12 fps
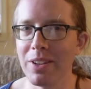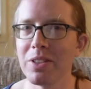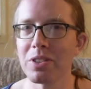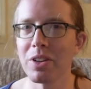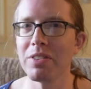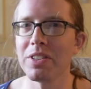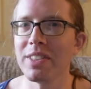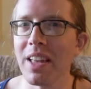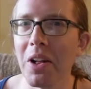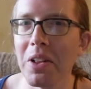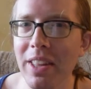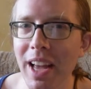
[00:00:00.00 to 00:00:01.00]
you can sort of
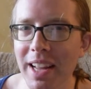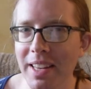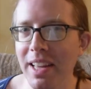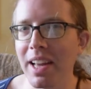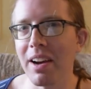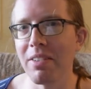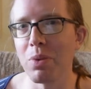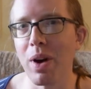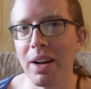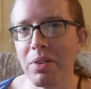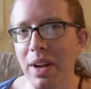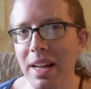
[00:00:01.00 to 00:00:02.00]
sell the idea of
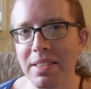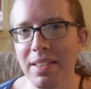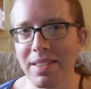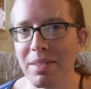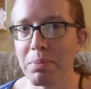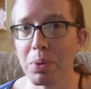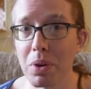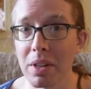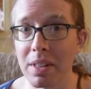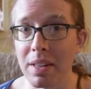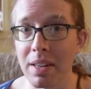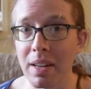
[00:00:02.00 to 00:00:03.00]
why rest is
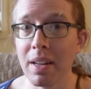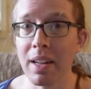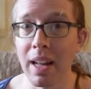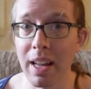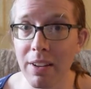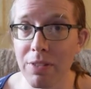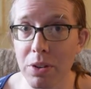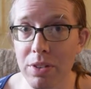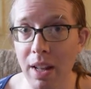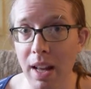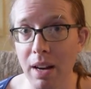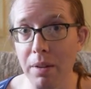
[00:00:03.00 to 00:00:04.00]
important if you
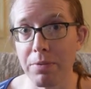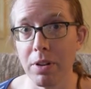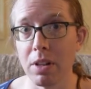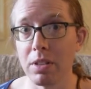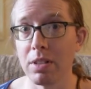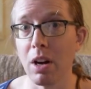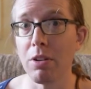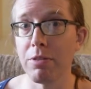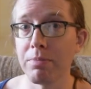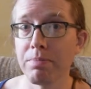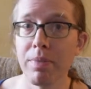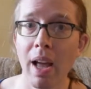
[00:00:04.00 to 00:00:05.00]
stand up for
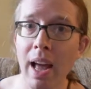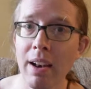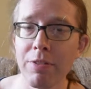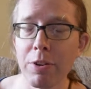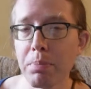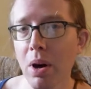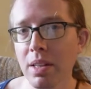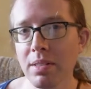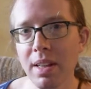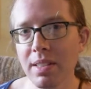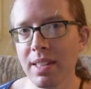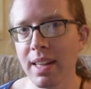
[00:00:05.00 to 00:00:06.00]
yourself. And if your boss
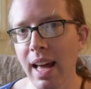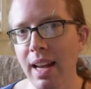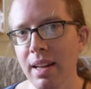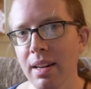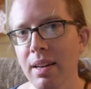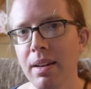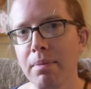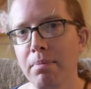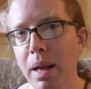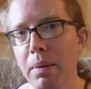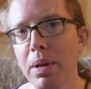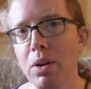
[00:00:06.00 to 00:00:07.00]
doesn't get it,
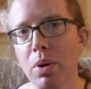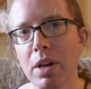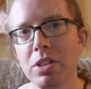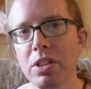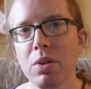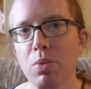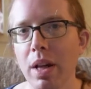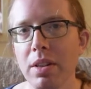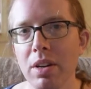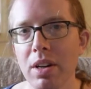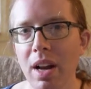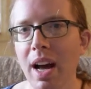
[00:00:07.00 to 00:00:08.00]
maybe question
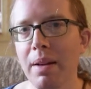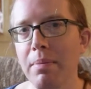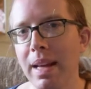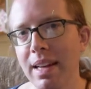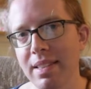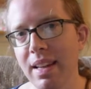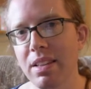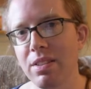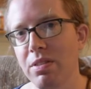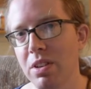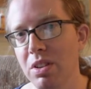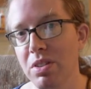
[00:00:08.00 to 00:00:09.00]
whether or not it makes sense
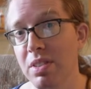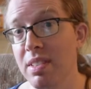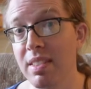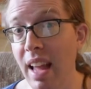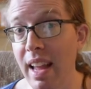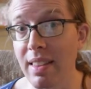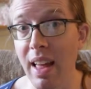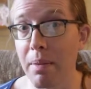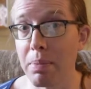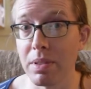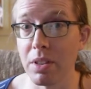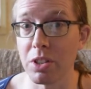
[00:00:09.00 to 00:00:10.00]
for you to stay in that
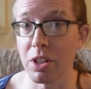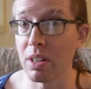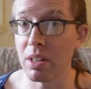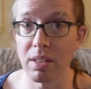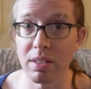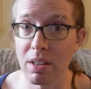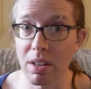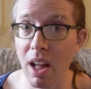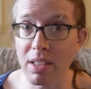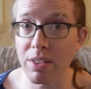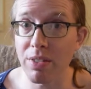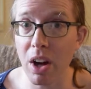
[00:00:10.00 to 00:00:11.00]
position, because there are
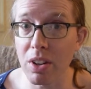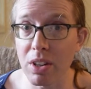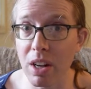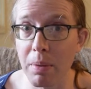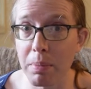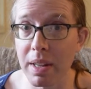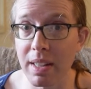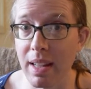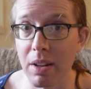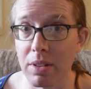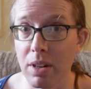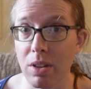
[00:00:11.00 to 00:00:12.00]
lots of other companies
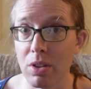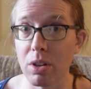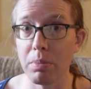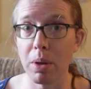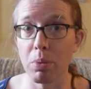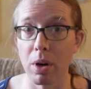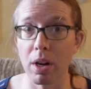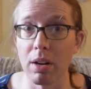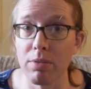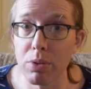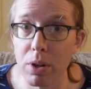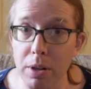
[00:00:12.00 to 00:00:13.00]
out there you could be working
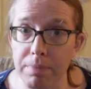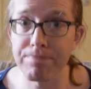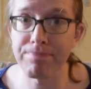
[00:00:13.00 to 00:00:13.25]
for.